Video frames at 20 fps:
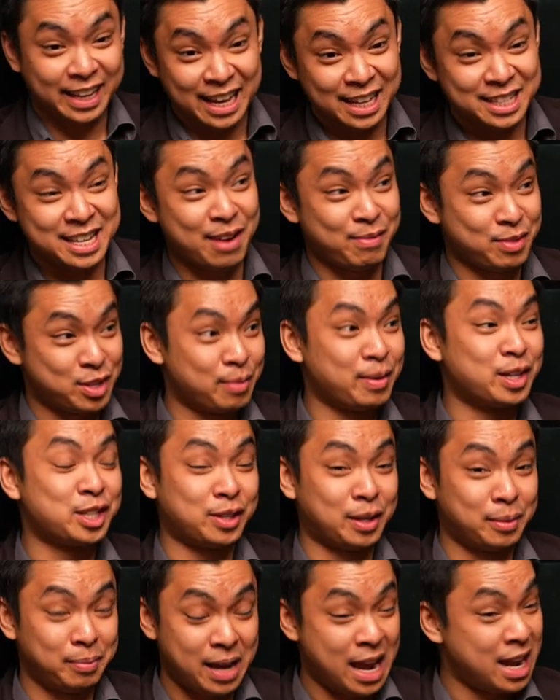kids are having so much
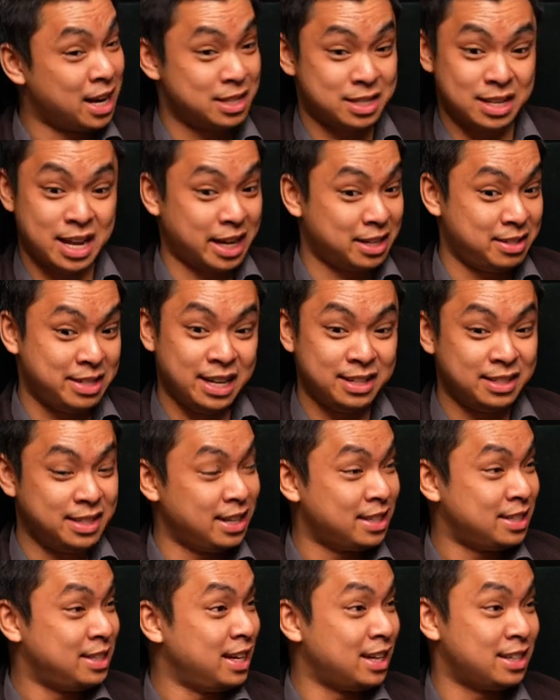fun. And it's like tick
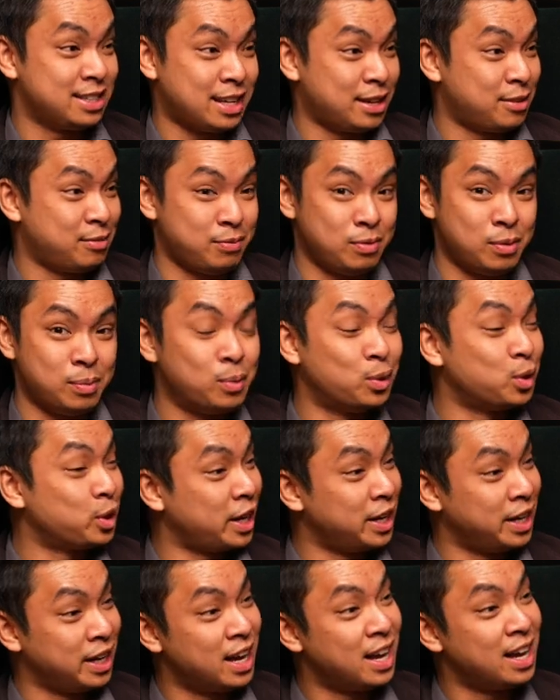tick tick. It's like, what more
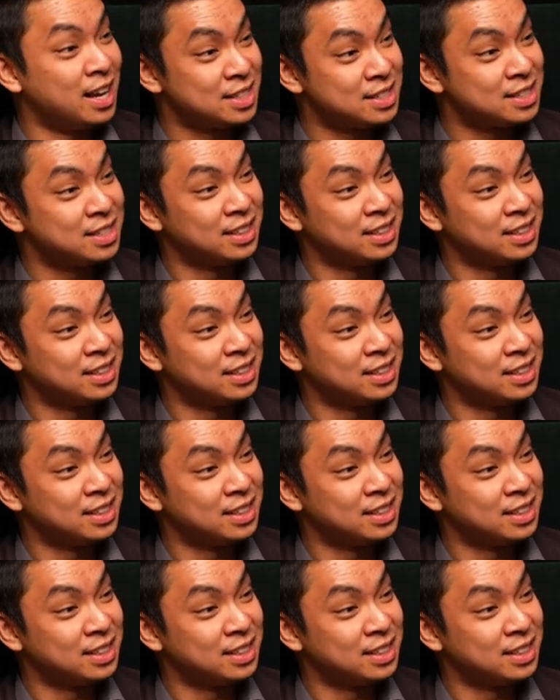can you ask?